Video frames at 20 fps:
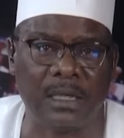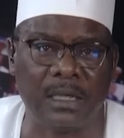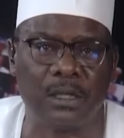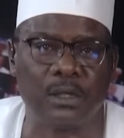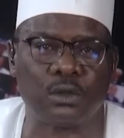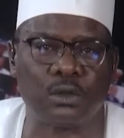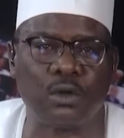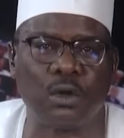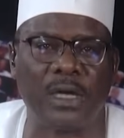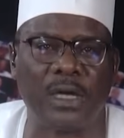
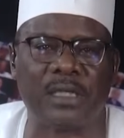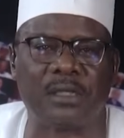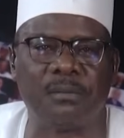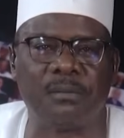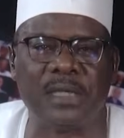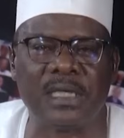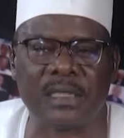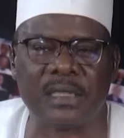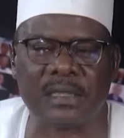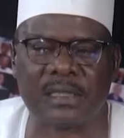So it
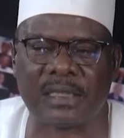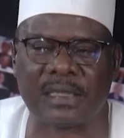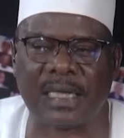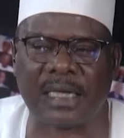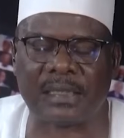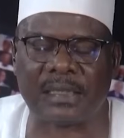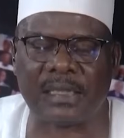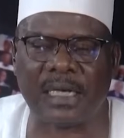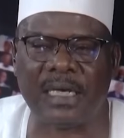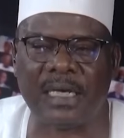means
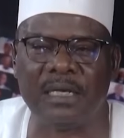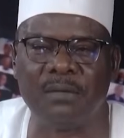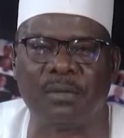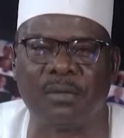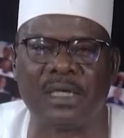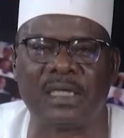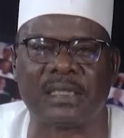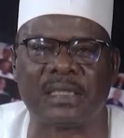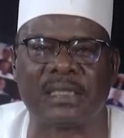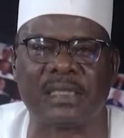that
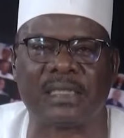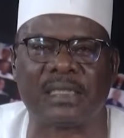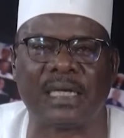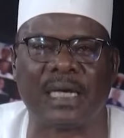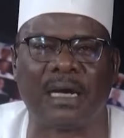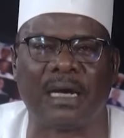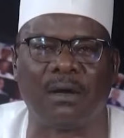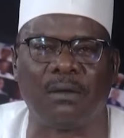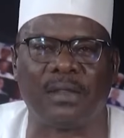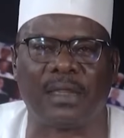anybody sitting
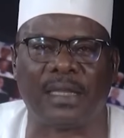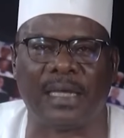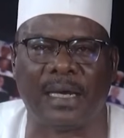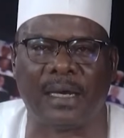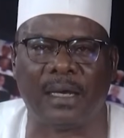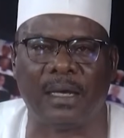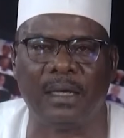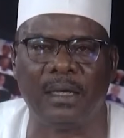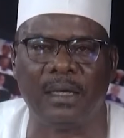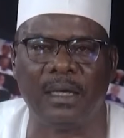out
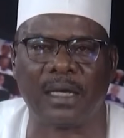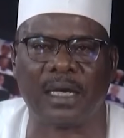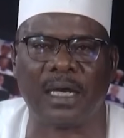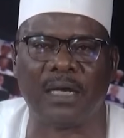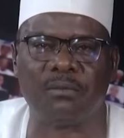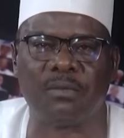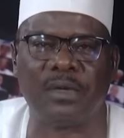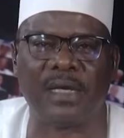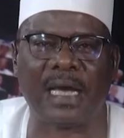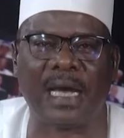there
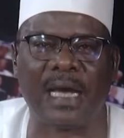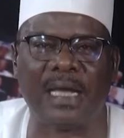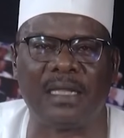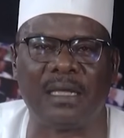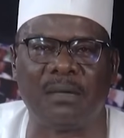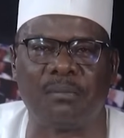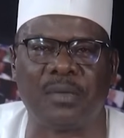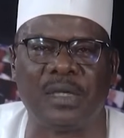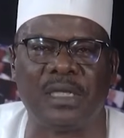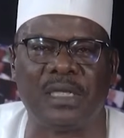can be either
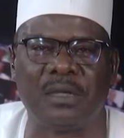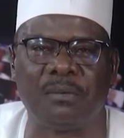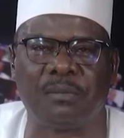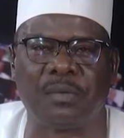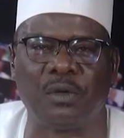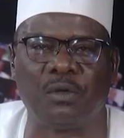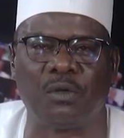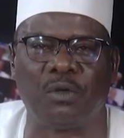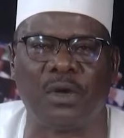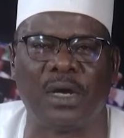
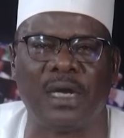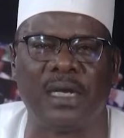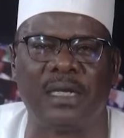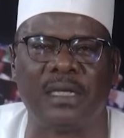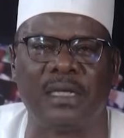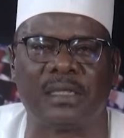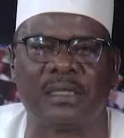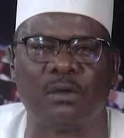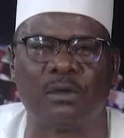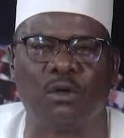PDP or
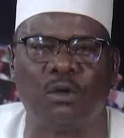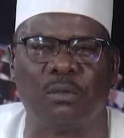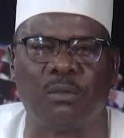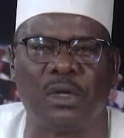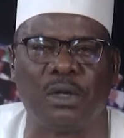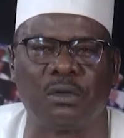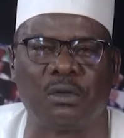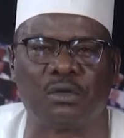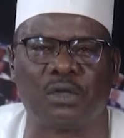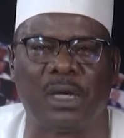anything or
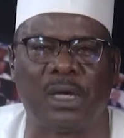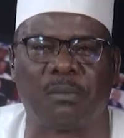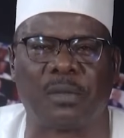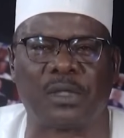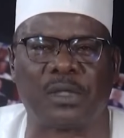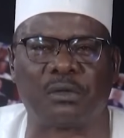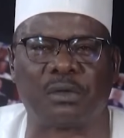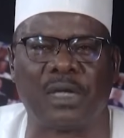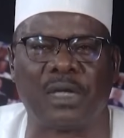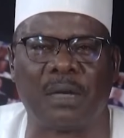belong to a
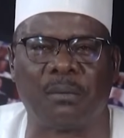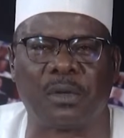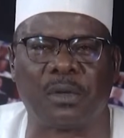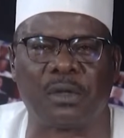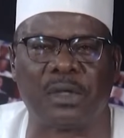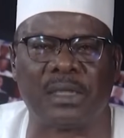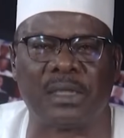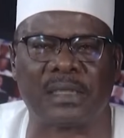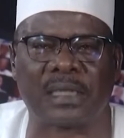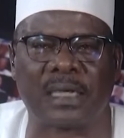particular
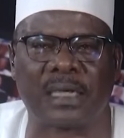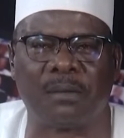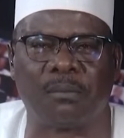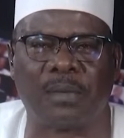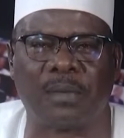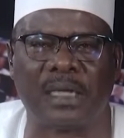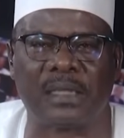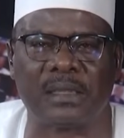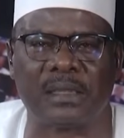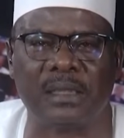political party.